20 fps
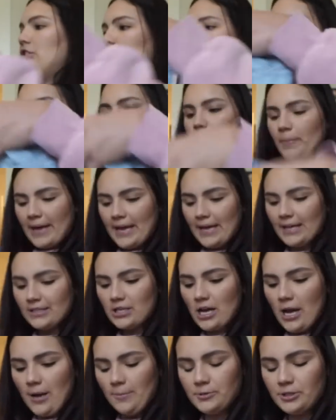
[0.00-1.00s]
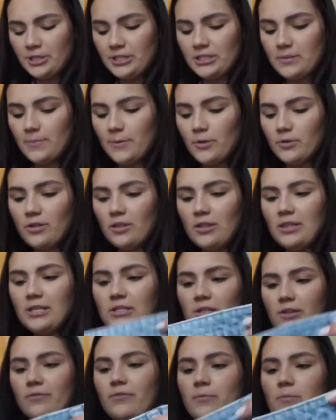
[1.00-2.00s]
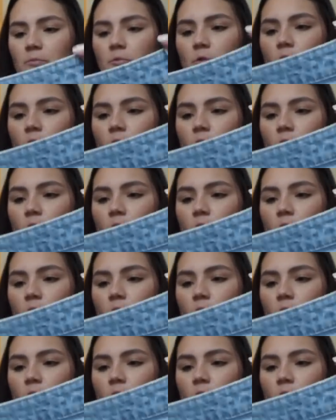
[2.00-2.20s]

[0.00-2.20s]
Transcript: two pant options. Both of these are from